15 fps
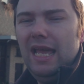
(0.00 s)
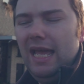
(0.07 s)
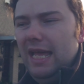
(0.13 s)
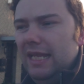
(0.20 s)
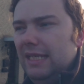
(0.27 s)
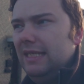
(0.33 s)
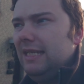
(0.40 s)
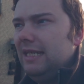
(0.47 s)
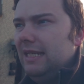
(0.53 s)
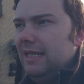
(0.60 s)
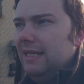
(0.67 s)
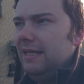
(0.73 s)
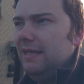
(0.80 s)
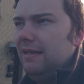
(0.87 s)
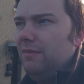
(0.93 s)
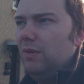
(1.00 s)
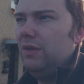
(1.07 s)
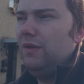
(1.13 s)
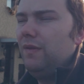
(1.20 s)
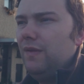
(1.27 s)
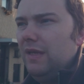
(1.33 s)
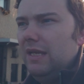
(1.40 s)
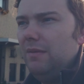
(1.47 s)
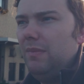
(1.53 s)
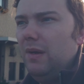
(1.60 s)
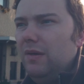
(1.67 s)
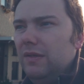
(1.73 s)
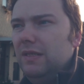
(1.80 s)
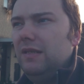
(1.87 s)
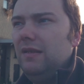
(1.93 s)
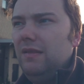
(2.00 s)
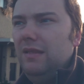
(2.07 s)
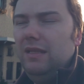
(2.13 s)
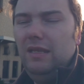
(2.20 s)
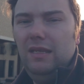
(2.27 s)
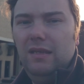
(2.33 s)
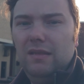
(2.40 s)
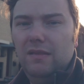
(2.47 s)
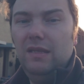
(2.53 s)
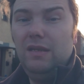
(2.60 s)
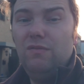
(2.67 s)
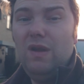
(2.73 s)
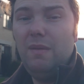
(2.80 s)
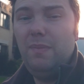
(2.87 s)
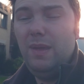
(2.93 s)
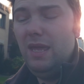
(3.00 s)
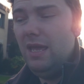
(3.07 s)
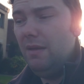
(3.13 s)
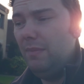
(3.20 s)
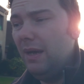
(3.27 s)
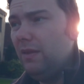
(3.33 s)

and what do you think about the grip here?